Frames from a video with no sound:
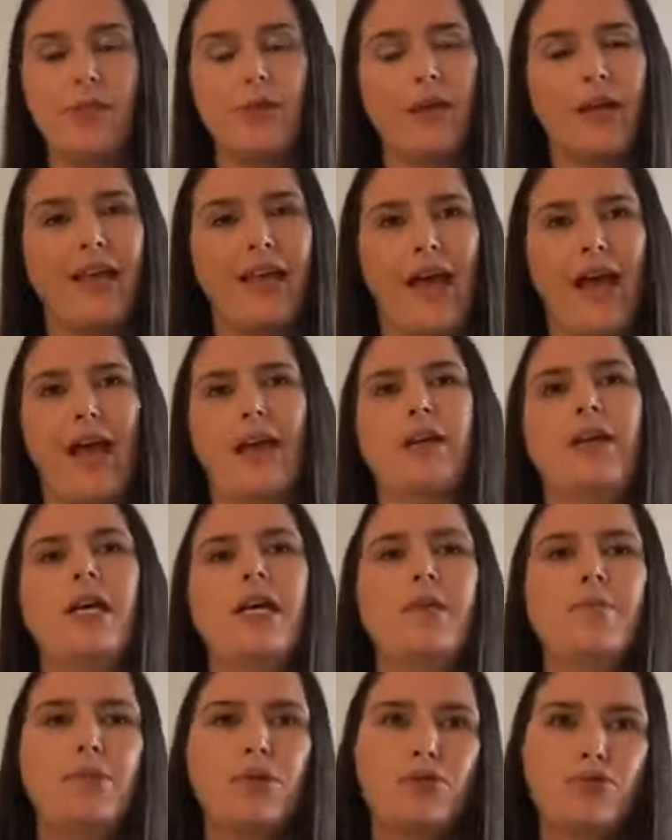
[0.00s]
So again,
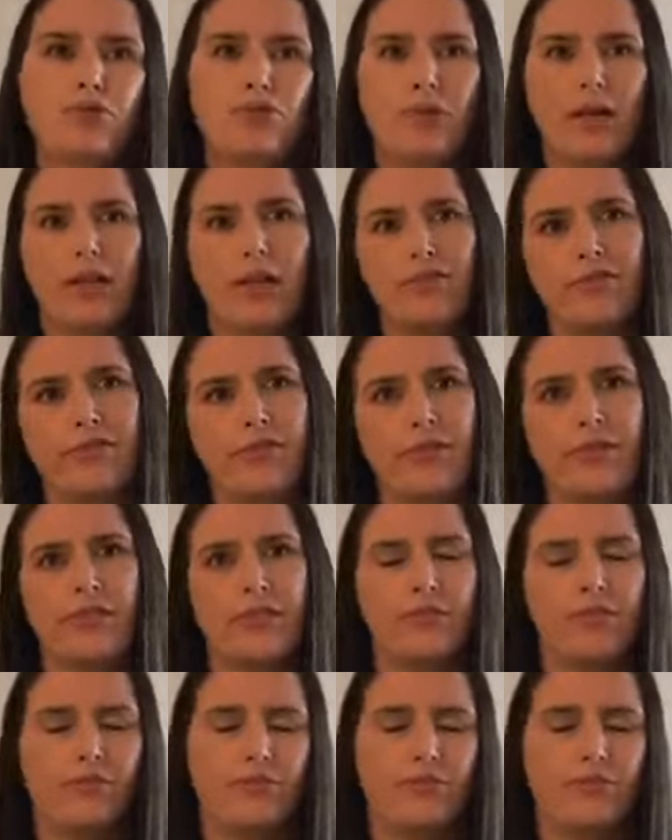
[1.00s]
build relevant